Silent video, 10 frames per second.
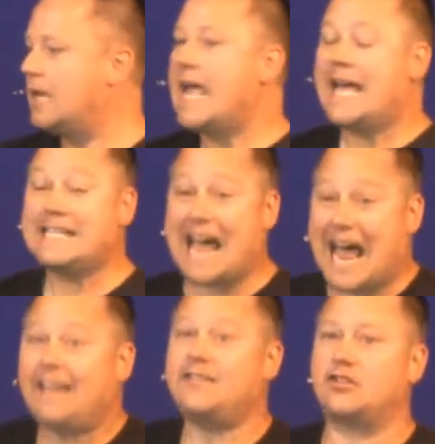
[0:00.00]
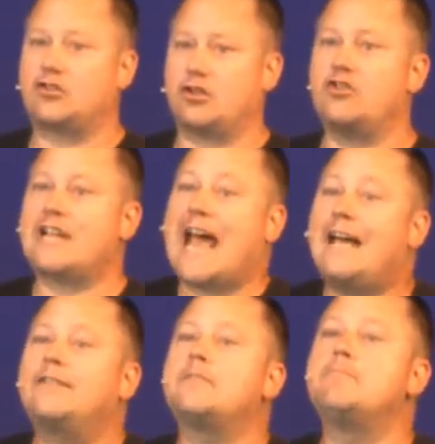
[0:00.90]
And as a church,
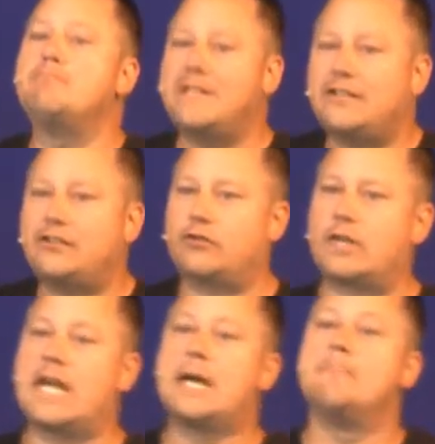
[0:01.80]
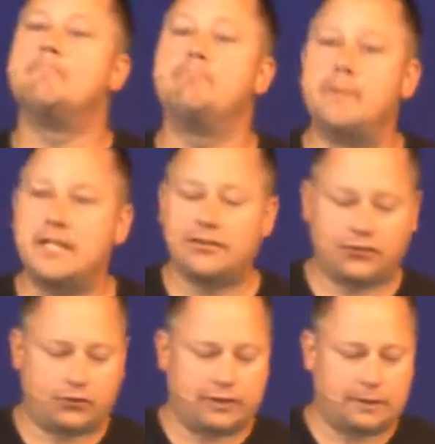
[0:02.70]
as a ministry,
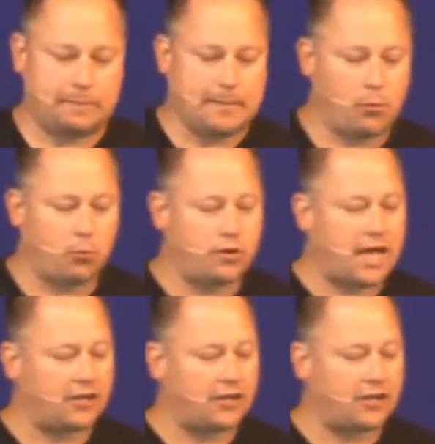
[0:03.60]
ministering to people, we're not